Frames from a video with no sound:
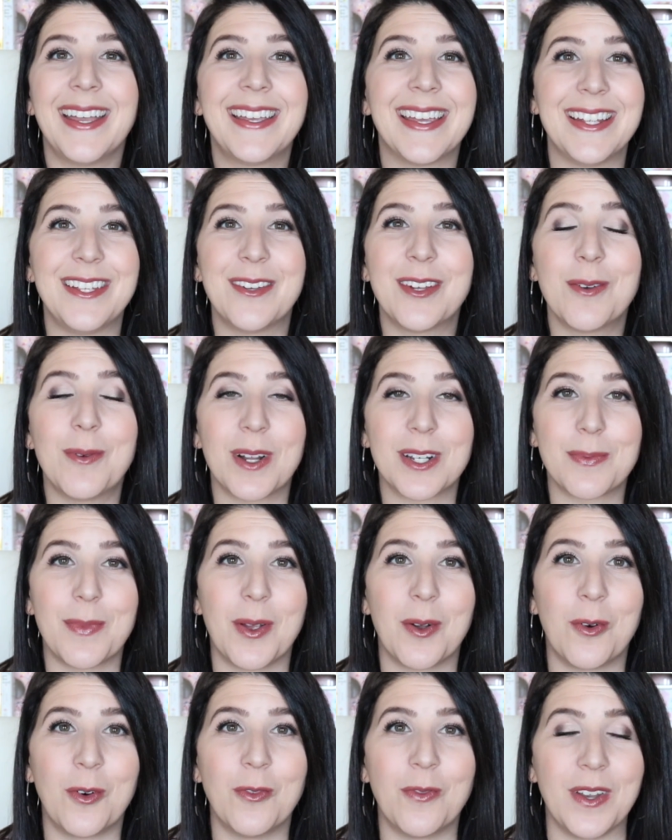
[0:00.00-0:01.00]
again you can watch
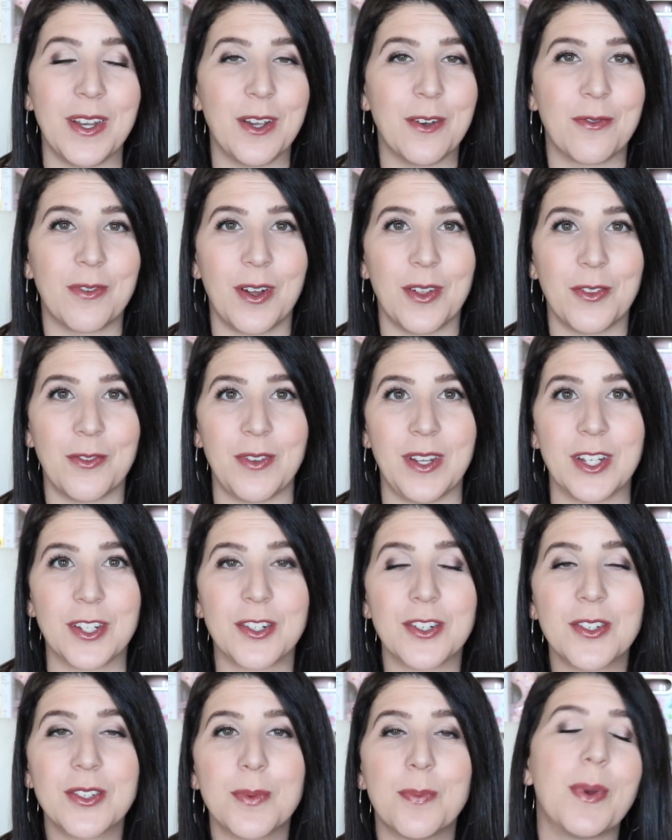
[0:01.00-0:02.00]
my whole video for all the
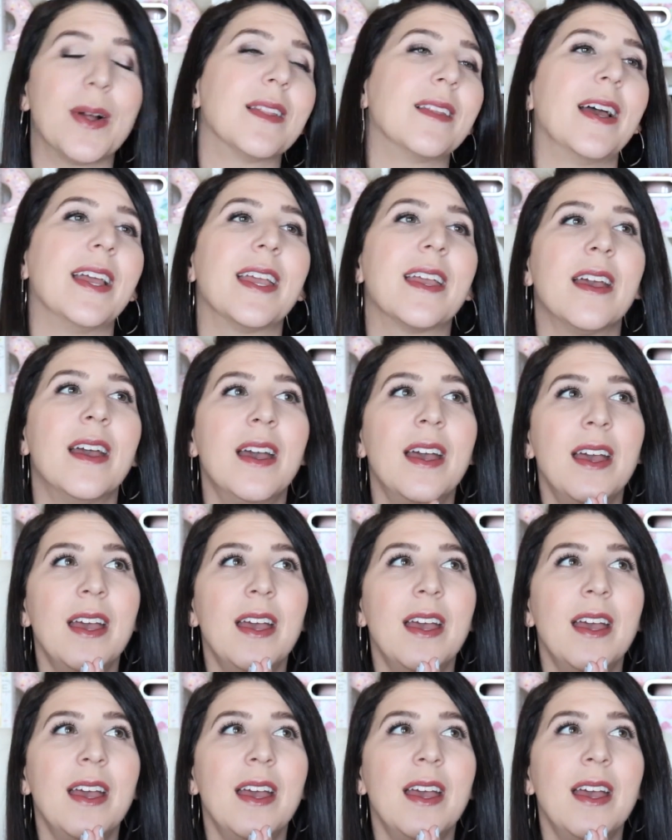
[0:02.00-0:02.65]
features but like